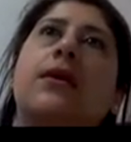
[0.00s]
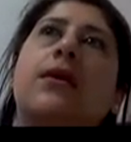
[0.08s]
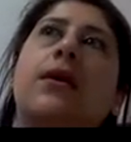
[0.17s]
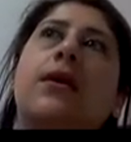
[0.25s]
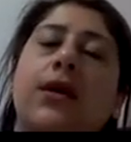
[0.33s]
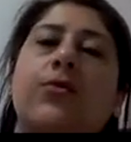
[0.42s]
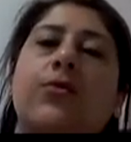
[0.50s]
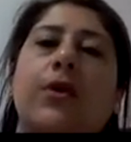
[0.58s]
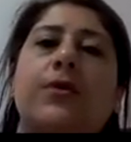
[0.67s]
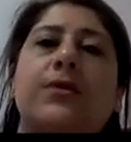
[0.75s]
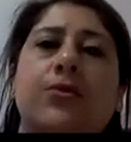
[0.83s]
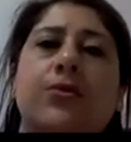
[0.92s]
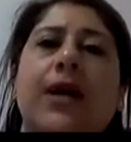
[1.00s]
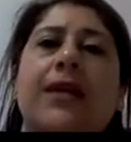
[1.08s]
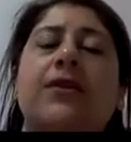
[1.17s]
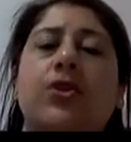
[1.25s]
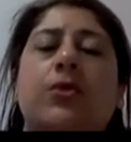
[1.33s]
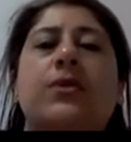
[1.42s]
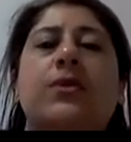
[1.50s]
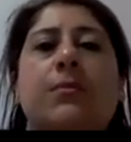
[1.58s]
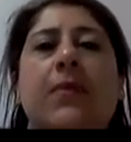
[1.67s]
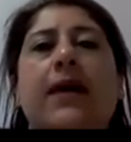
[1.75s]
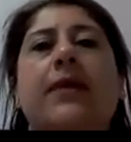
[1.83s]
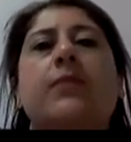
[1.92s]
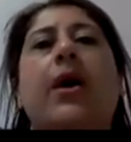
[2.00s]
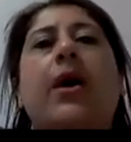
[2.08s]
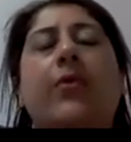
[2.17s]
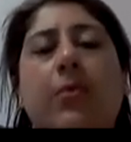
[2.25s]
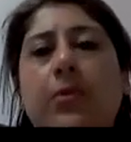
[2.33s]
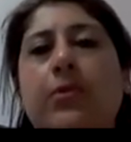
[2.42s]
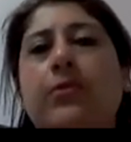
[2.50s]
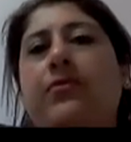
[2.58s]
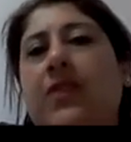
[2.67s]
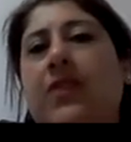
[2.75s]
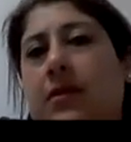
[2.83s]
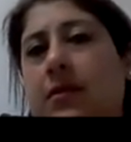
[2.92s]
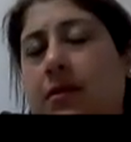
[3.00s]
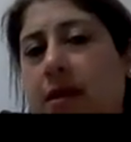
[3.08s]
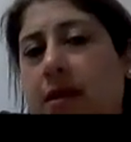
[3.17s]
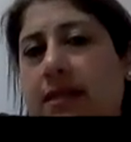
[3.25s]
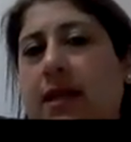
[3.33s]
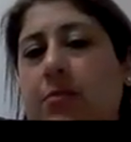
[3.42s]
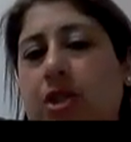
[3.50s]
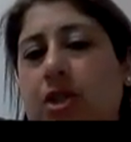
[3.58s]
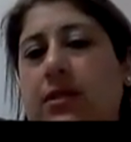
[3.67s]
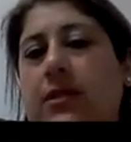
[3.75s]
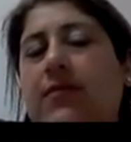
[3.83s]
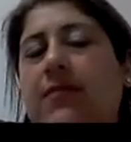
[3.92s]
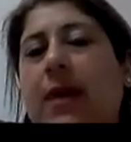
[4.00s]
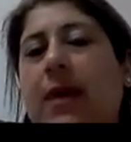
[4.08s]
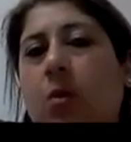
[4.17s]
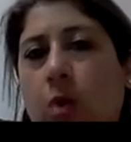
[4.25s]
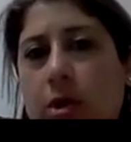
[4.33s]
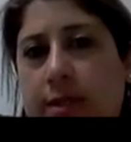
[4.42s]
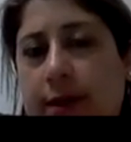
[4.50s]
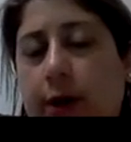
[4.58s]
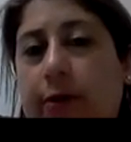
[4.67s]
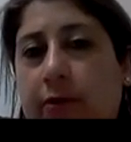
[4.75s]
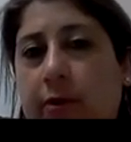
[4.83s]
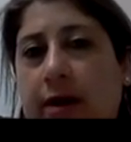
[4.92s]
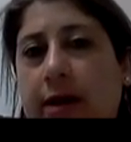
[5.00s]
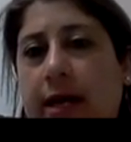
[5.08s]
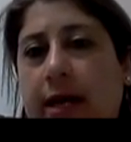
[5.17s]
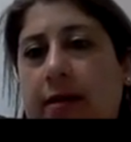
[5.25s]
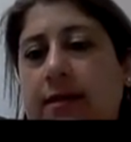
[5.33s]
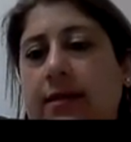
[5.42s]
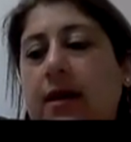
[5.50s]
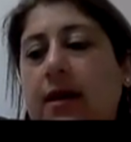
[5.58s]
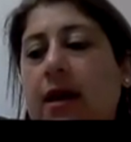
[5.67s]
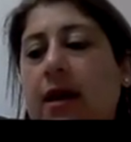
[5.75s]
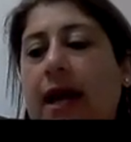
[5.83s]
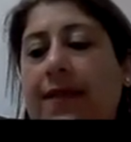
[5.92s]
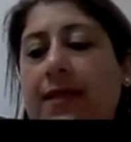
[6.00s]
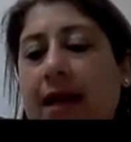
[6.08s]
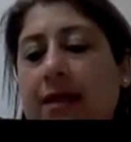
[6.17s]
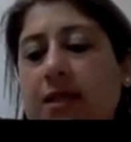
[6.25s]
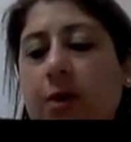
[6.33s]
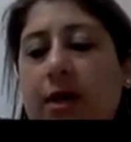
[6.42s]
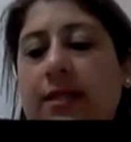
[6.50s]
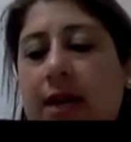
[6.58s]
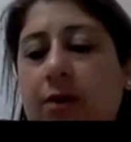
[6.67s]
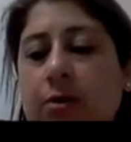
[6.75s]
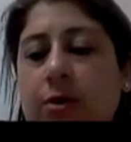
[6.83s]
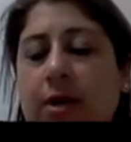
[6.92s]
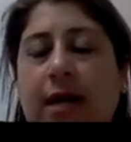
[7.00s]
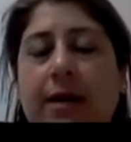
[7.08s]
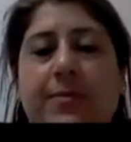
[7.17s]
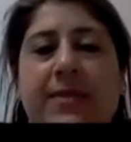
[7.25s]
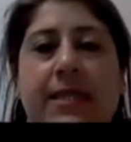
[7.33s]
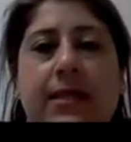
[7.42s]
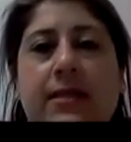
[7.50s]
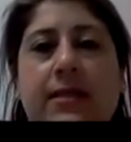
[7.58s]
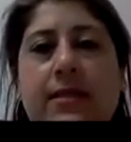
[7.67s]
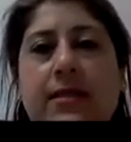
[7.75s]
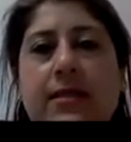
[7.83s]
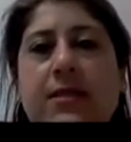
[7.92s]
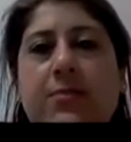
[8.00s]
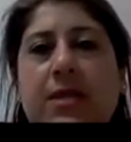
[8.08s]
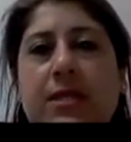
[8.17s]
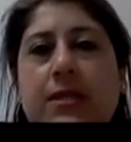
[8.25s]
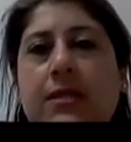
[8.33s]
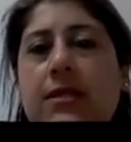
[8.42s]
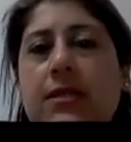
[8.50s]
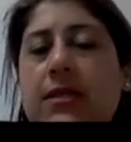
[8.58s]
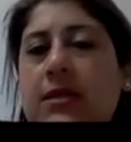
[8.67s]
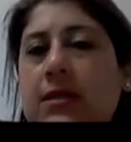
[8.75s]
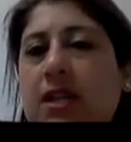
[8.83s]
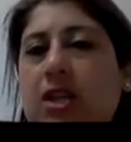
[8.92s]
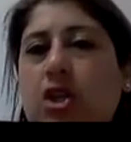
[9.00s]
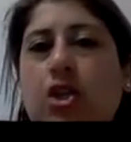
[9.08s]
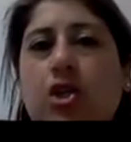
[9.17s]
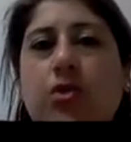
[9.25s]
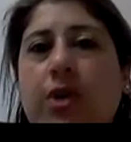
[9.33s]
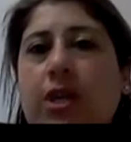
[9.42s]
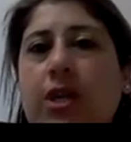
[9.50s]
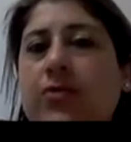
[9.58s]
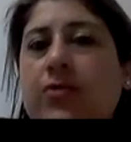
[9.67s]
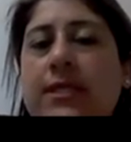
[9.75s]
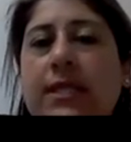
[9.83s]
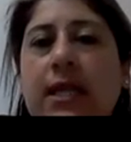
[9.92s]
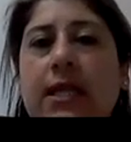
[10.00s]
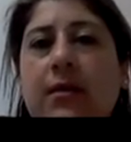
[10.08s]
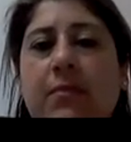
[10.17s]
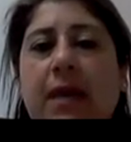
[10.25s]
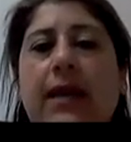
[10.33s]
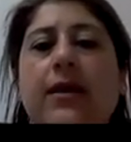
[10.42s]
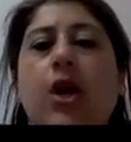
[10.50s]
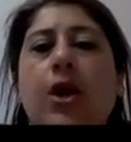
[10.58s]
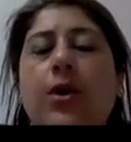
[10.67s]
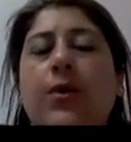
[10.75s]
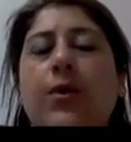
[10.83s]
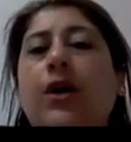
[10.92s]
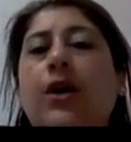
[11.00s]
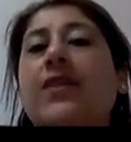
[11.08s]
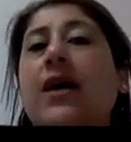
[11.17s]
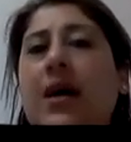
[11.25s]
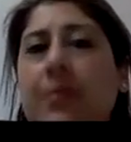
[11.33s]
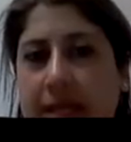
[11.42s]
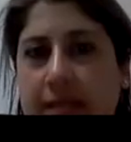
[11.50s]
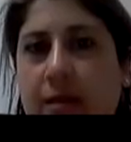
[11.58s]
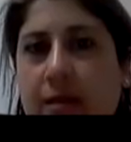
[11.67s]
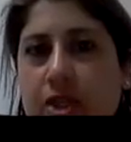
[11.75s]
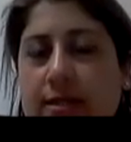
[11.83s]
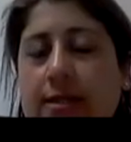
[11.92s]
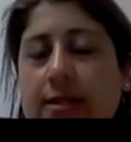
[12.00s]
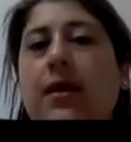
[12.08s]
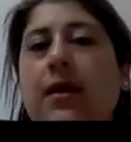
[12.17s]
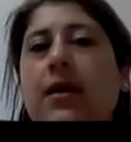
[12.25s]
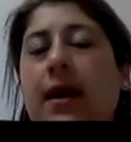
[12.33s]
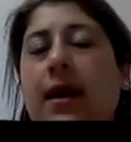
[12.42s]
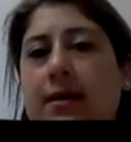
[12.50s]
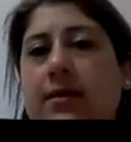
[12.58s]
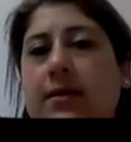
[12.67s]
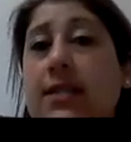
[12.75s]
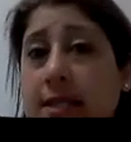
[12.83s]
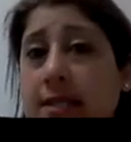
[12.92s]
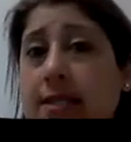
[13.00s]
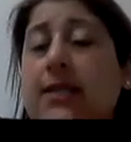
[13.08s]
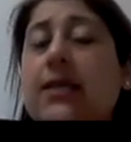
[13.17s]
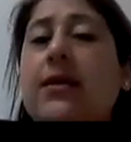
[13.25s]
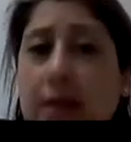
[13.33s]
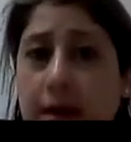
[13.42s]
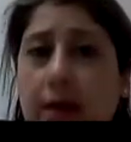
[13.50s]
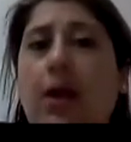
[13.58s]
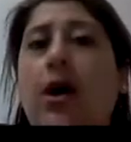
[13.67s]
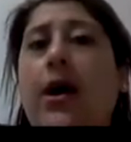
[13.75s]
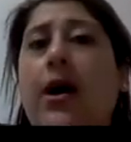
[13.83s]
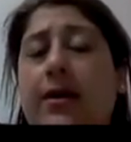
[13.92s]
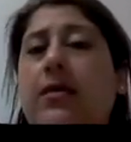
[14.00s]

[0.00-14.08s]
heroes or underdogs are made by removing assumptions about what's over our heads. And that's why Daryl comes in as this persistent, enduring, resilient man who is overcoming assumptions and testing the